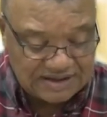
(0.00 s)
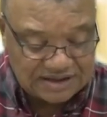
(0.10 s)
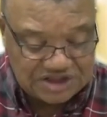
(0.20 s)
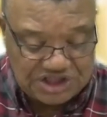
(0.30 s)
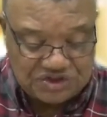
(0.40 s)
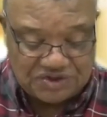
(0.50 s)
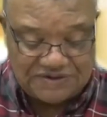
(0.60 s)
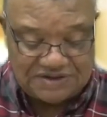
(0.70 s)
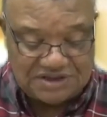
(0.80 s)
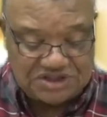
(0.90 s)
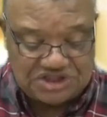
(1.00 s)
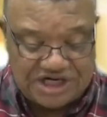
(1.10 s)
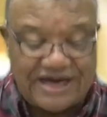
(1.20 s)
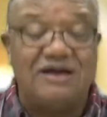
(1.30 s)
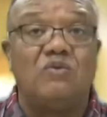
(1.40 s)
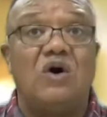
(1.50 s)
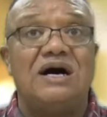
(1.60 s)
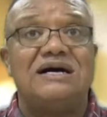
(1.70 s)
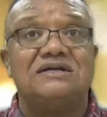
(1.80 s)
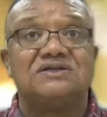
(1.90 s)
teacher shared
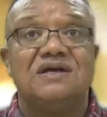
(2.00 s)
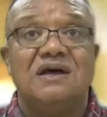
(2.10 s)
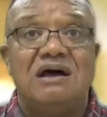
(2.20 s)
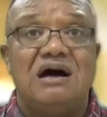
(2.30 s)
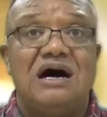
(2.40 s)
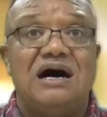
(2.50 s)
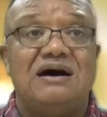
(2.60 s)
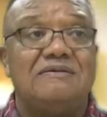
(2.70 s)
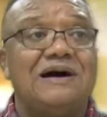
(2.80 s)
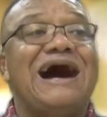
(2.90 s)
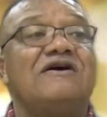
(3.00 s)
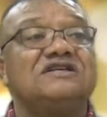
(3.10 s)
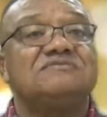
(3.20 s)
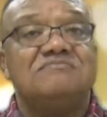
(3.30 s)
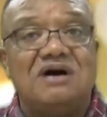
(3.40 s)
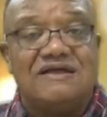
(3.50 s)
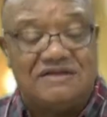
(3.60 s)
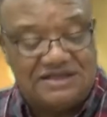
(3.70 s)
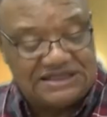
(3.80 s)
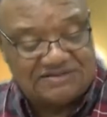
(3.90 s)
was how his
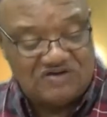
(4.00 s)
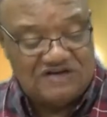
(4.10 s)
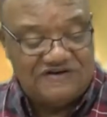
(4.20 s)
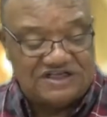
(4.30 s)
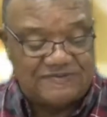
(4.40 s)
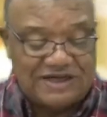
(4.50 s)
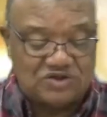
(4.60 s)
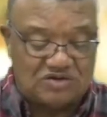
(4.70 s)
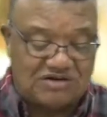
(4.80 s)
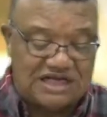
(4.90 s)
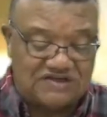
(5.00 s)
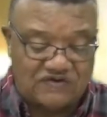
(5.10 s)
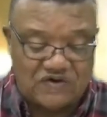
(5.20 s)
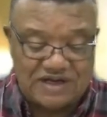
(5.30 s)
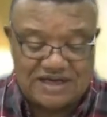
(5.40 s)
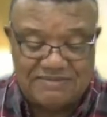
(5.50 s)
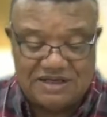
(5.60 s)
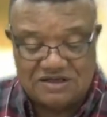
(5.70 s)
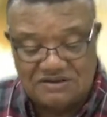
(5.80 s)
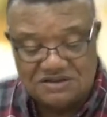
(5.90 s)
mother did some really, really special things for him
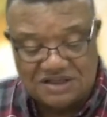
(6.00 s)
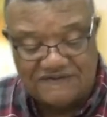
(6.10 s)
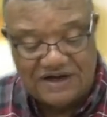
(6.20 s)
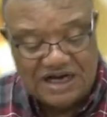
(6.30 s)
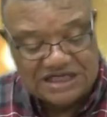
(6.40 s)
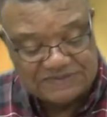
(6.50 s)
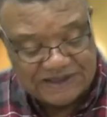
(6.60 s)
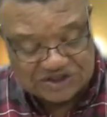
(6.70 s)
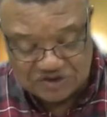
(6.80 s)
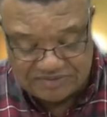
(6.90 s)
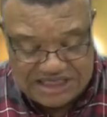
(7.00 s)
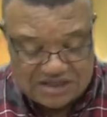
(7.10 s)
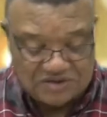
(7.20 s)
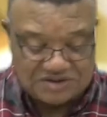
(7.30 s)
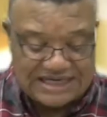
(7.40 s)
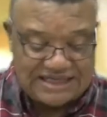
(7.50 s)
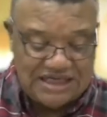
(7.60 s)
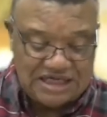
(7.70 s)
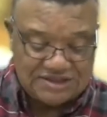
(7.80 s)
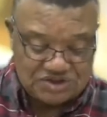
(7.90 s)
in terms of special meals that
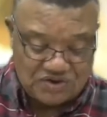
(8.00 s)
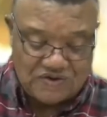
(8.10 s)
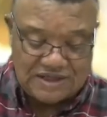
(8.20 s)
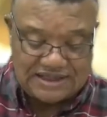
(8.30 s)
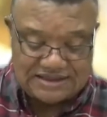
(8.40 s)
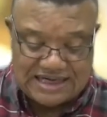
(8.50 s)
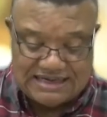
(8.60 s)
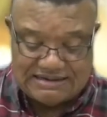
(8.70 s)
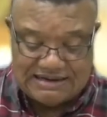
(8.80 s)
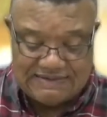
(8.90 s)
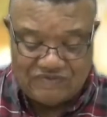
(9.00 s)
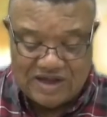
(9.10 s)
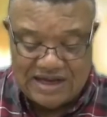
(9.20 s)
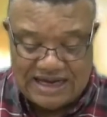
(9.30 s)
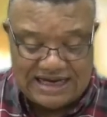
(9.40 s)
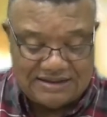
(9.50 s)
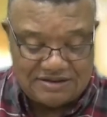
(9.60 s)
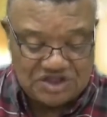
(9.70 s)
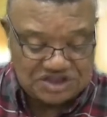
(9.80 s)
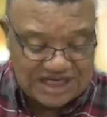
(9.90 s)
he enjoyed,
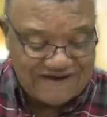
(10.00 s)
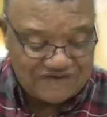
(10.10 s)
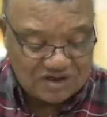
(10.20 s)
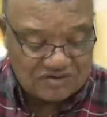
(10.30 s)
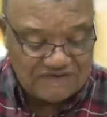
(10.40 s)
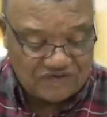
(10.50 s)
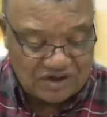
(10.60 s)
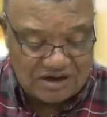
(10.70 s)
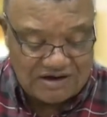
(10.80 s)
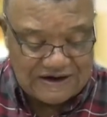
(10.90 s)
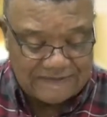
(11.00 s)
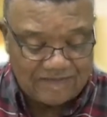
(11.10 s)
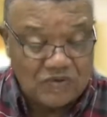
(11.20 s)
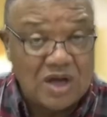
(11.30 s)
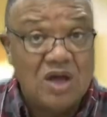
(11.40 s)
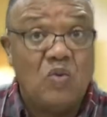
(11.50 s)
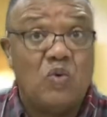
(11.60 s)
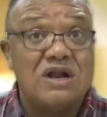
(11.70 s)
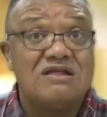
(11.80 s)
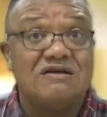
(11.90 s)
and just having a grateful heart.
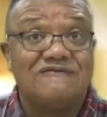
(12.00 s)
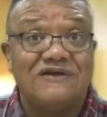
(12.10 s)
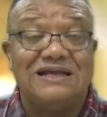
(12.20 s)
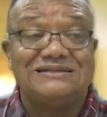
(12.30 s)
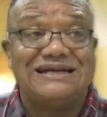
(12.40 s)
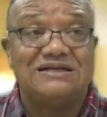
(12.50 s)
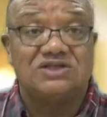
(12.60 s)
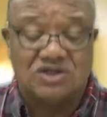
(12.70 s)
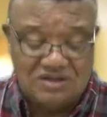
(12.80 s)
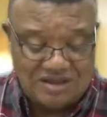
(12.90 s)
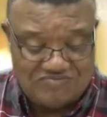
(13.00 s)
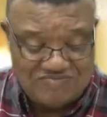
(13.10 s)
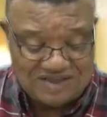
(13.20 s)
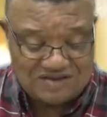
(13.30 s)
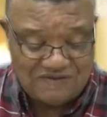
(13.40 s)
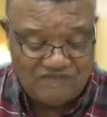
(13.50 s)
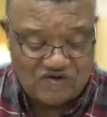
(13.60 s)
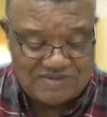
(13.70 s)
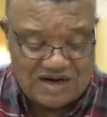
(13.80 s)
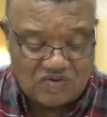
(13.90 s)
One of the things that is certainly missing
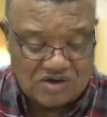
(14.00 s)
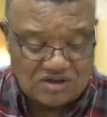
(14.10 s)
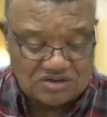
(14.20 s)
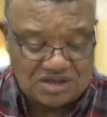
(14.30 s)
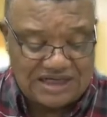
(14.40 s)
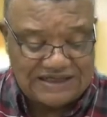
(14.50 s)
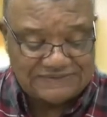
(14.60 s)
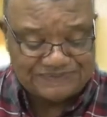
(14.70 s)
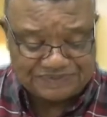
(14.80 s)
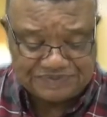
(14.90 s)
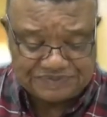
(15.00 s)
from our world today,